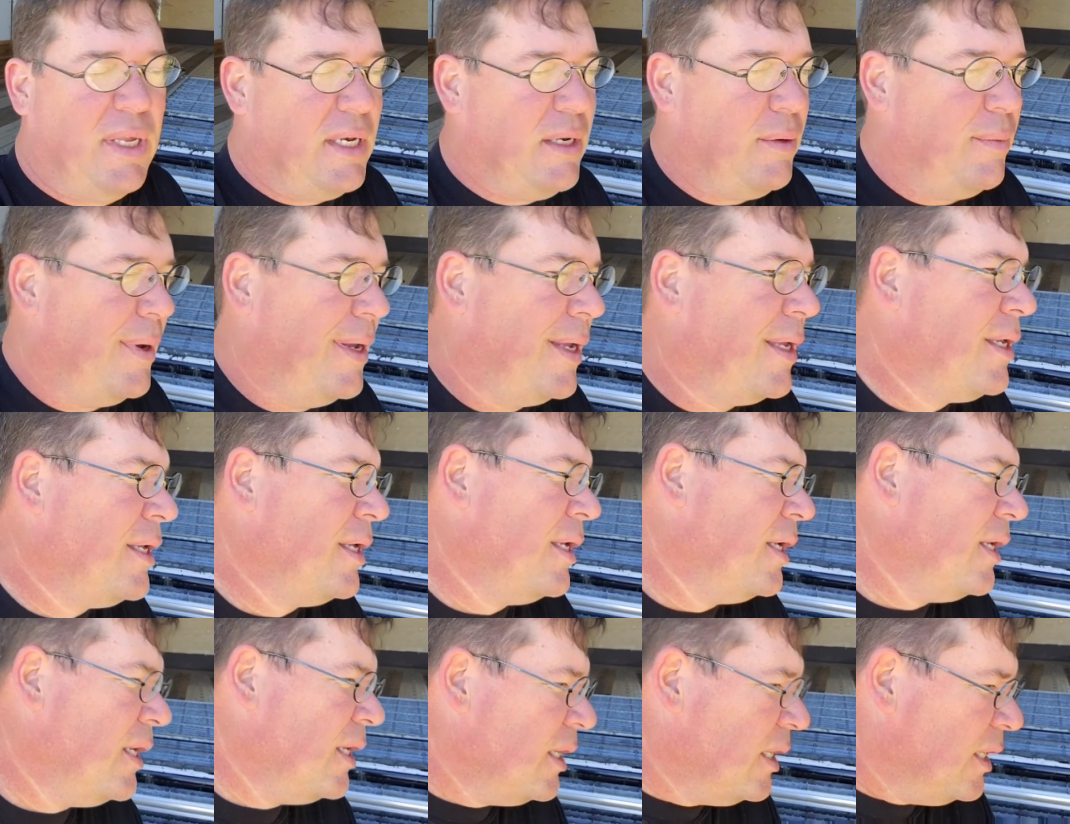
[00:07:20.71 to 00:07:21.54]
Anyway,
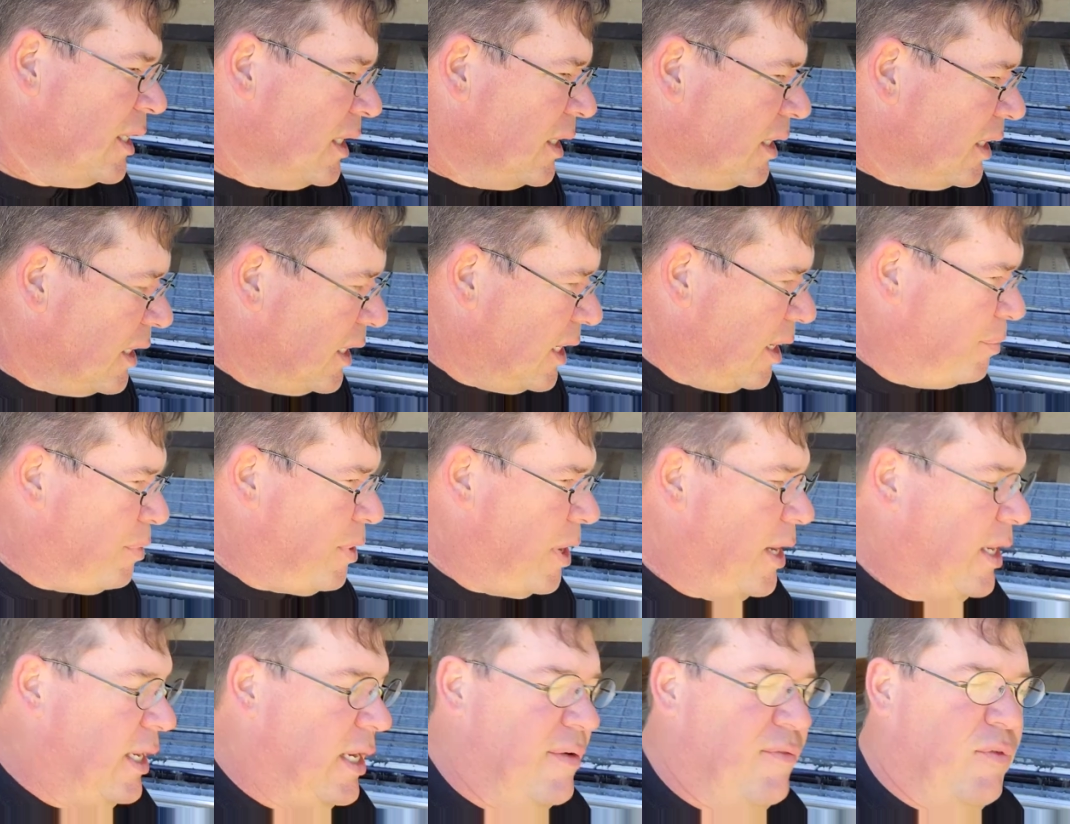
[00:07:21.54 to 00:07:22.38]
i
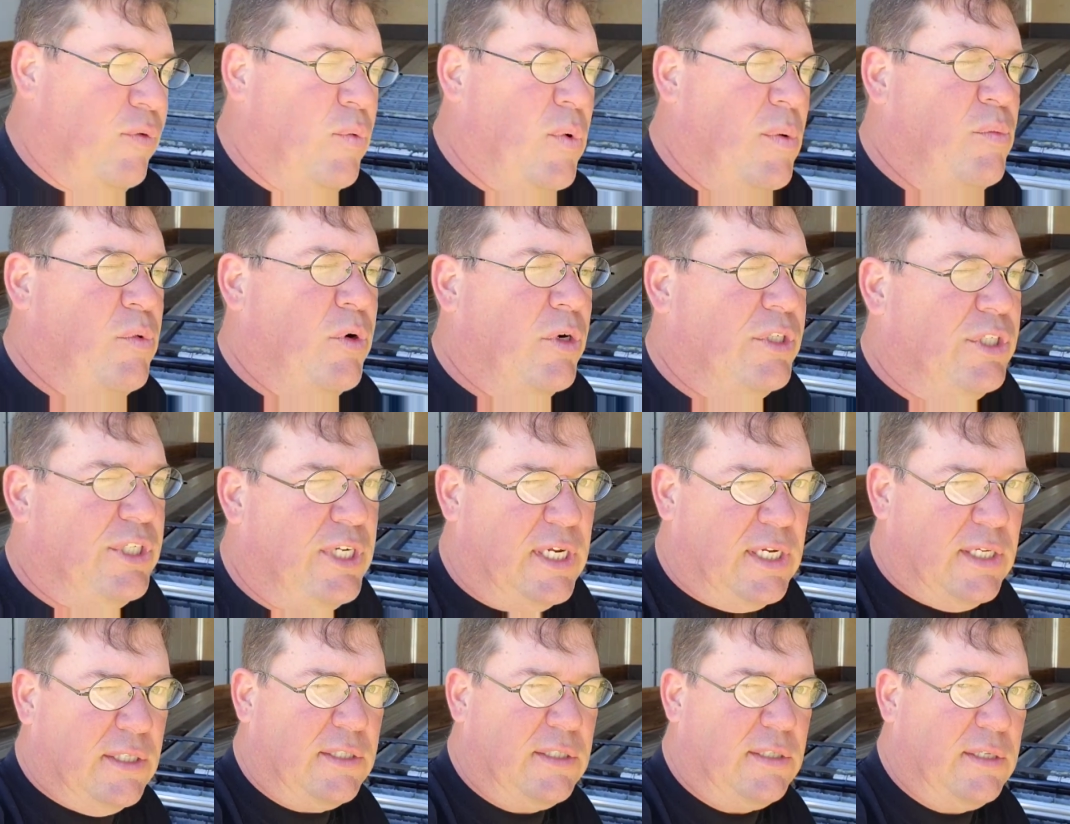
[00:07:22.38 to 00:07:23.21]
probably give her one more
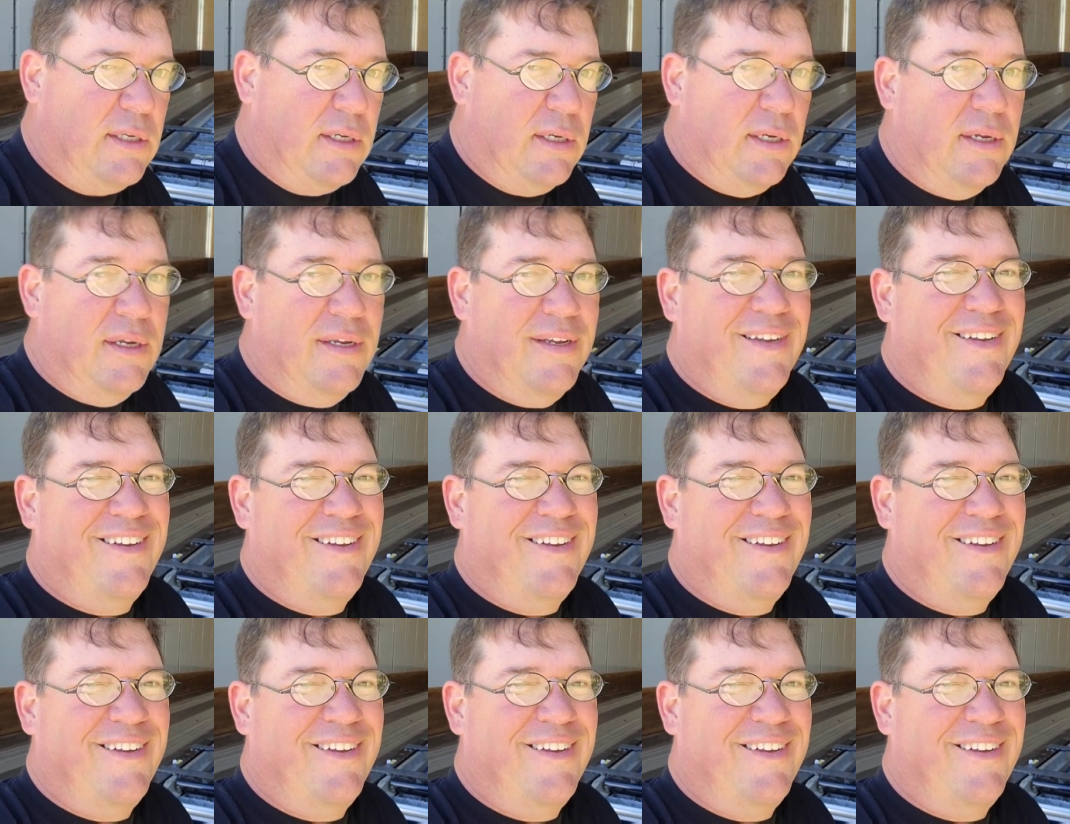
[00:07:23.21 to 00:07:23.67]
chance to.